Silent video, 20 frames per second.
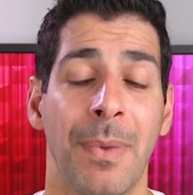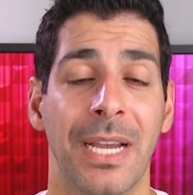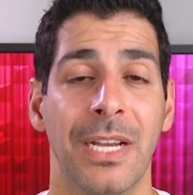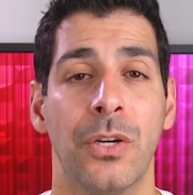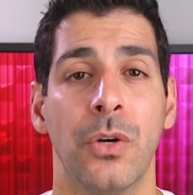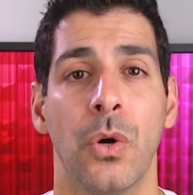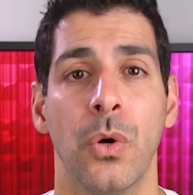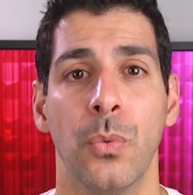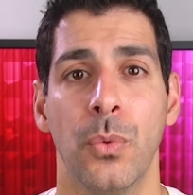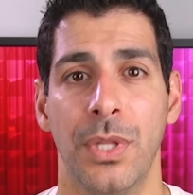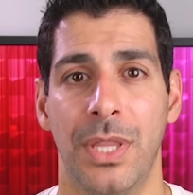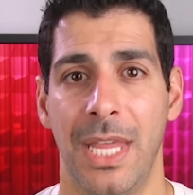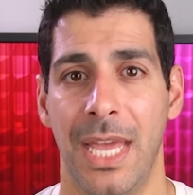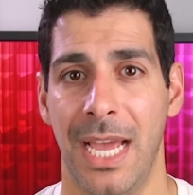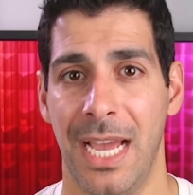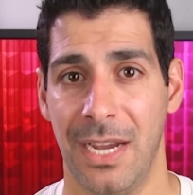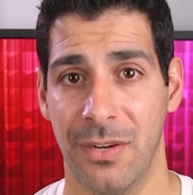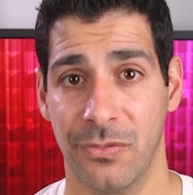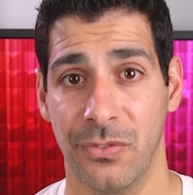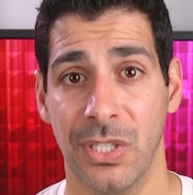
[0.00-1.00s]
My goal with
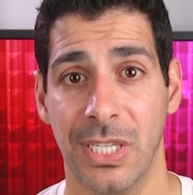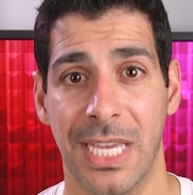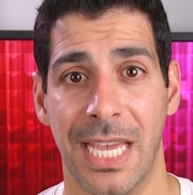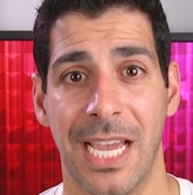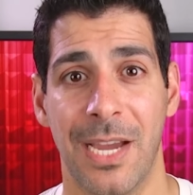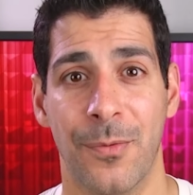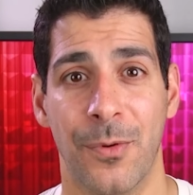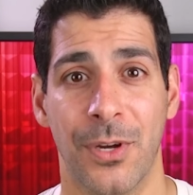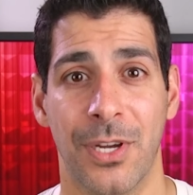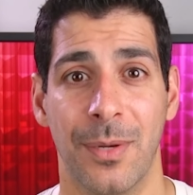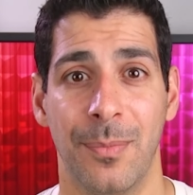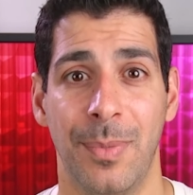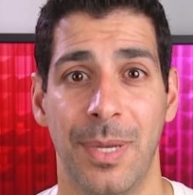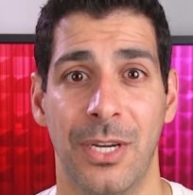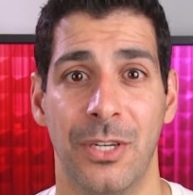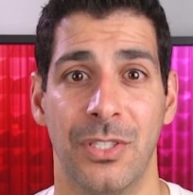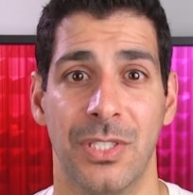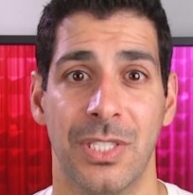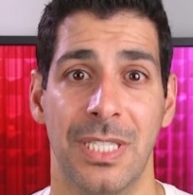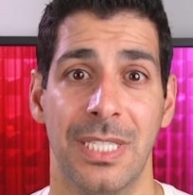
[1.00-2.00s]
every camera
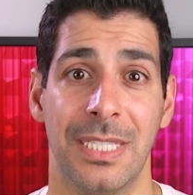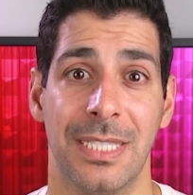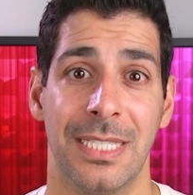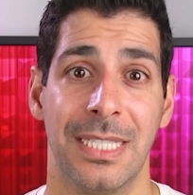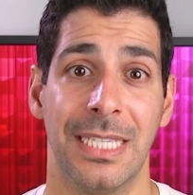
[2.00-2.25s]
comparison is